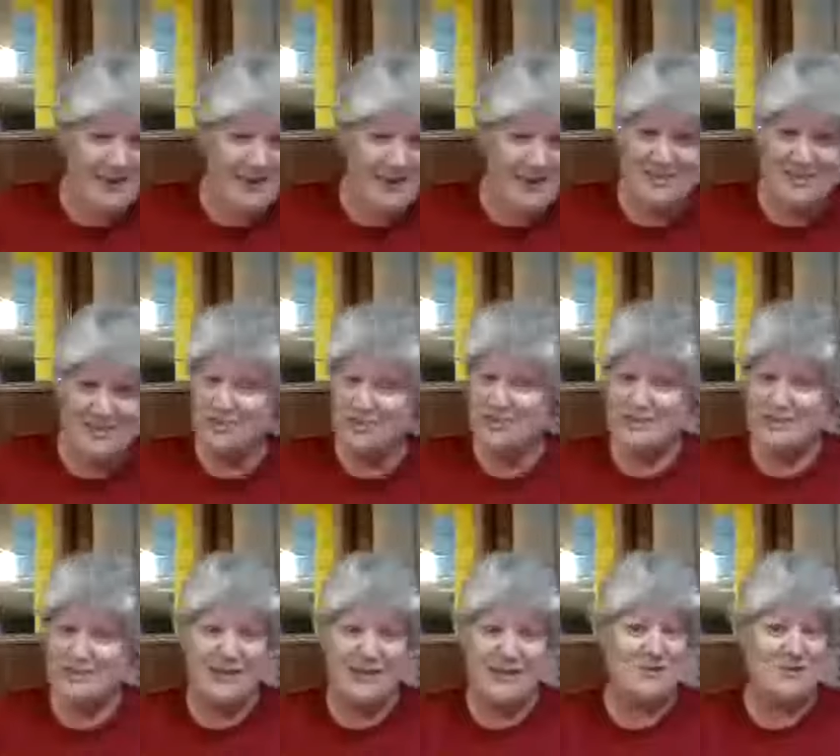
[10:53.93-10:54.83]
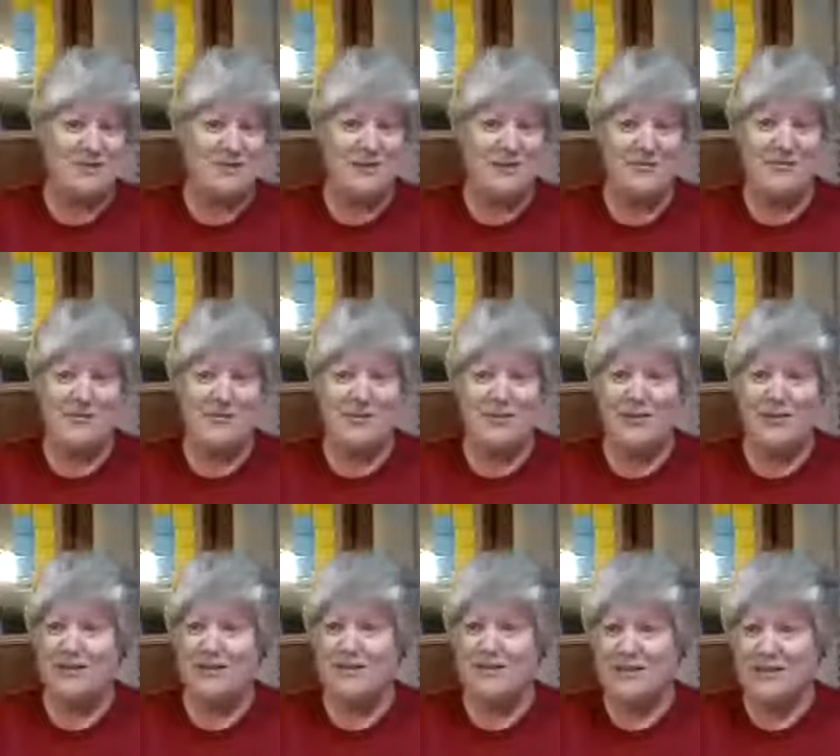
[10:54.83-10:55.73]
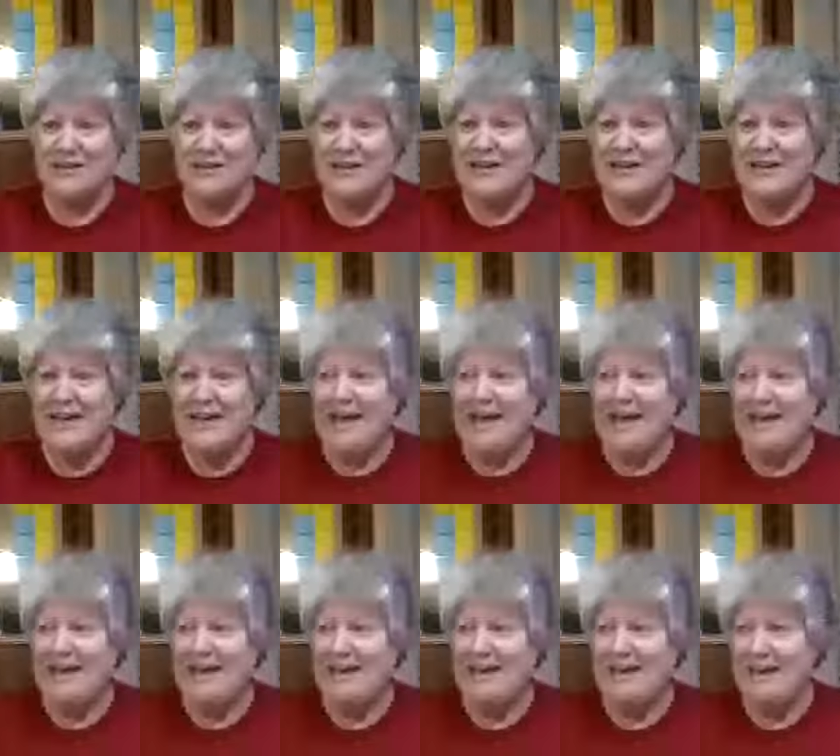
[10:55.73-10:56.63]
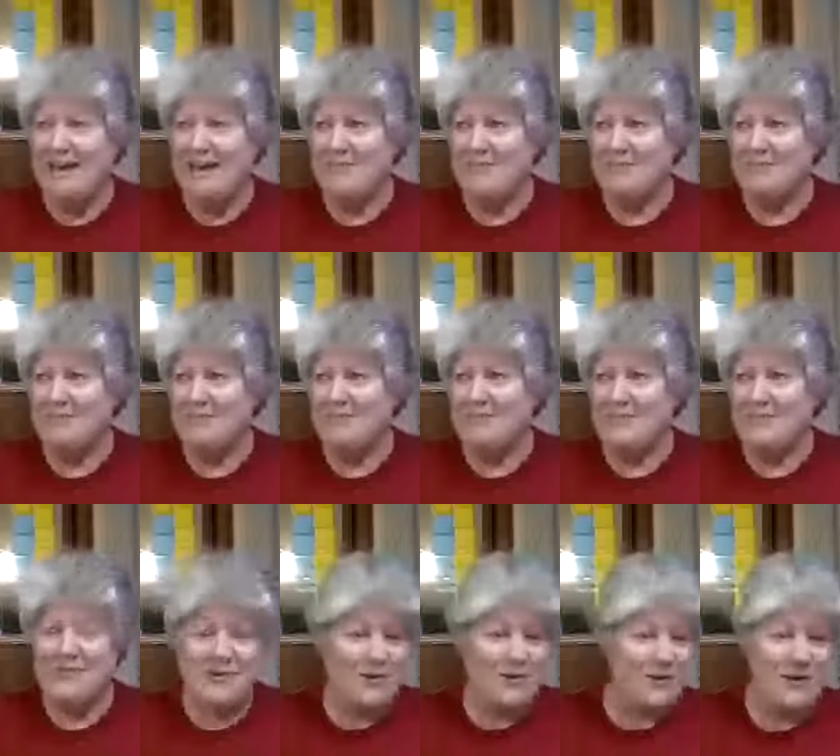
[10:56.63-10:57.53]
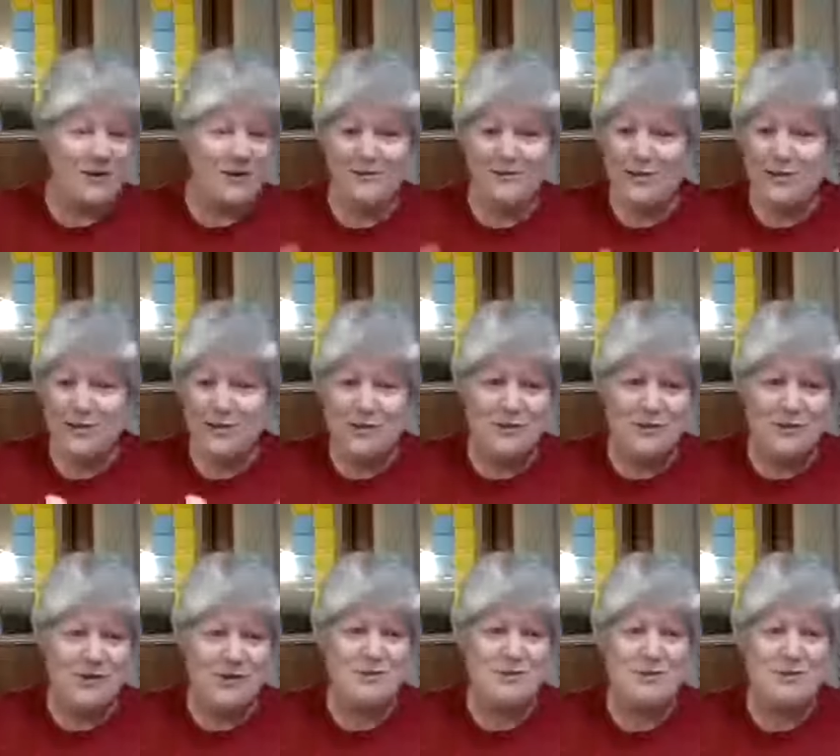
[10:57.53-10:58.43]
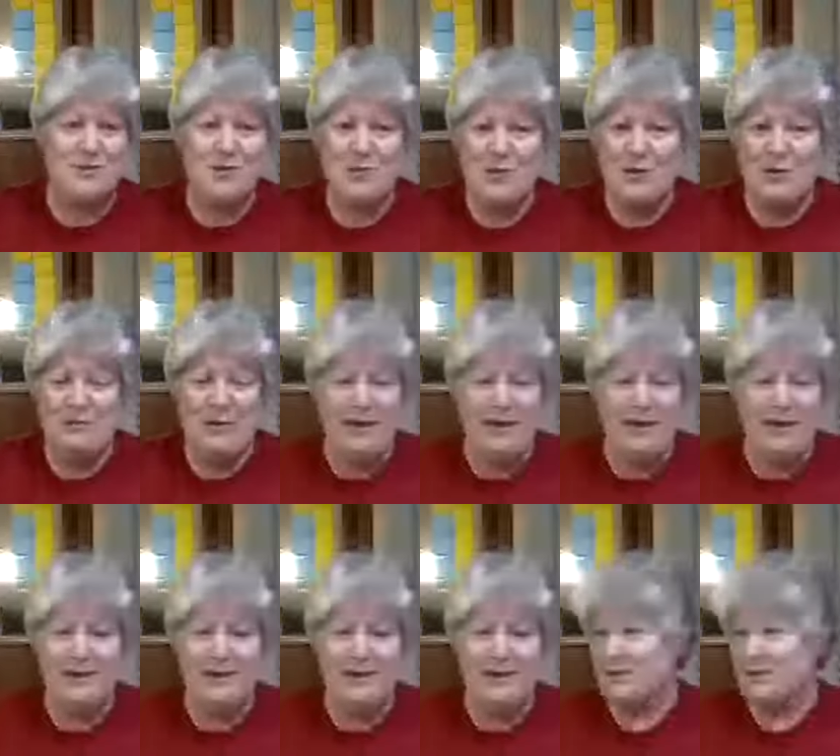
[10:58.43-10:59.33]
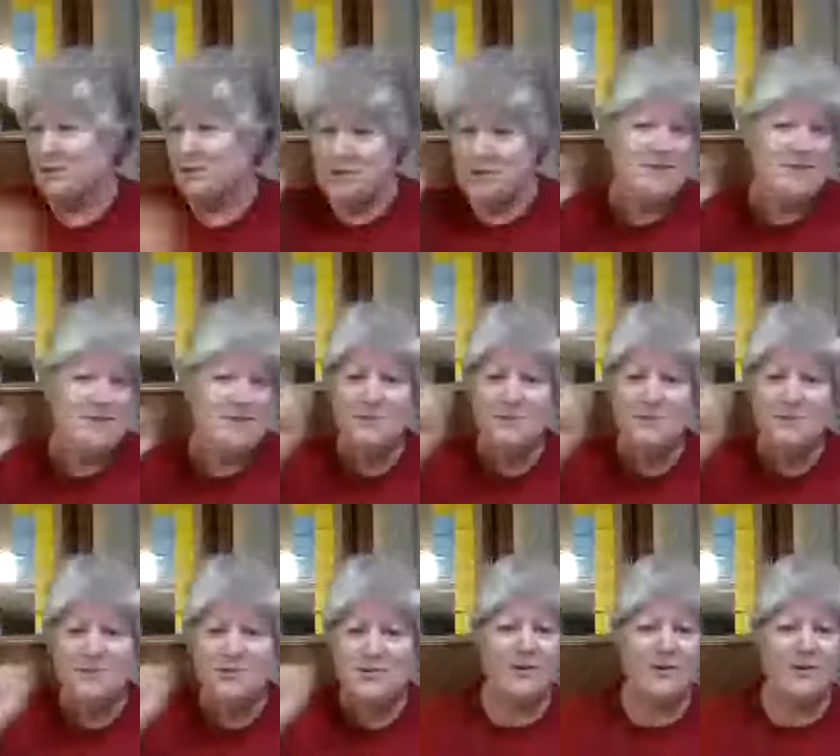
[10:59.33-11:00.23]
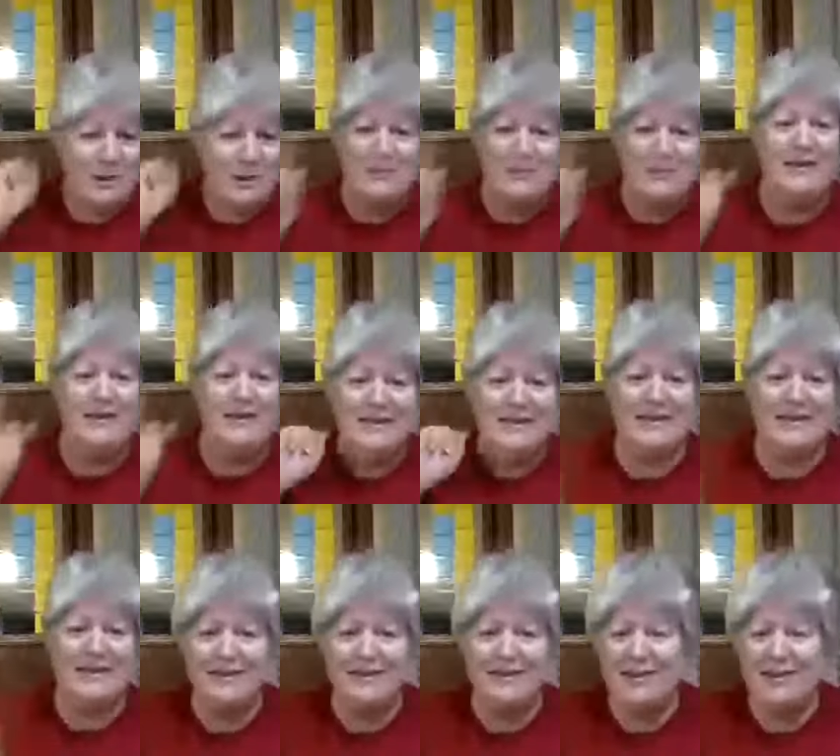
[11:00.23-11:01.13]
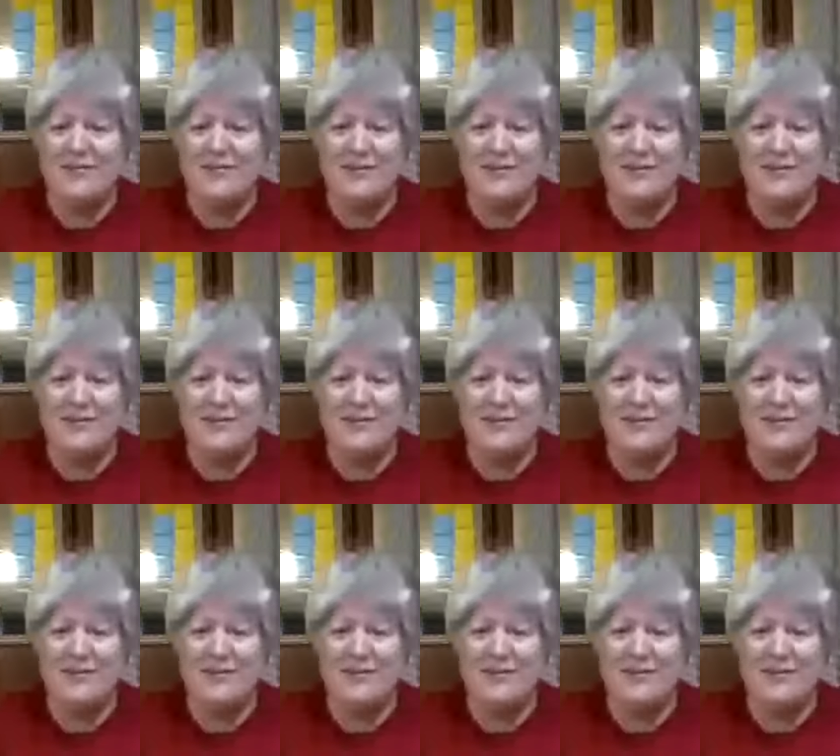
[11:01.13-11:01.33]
and said, you're just going to have to suffer with it. And quickly finished off what I was doing, went back in there, and of course she's going berserk up and down the RV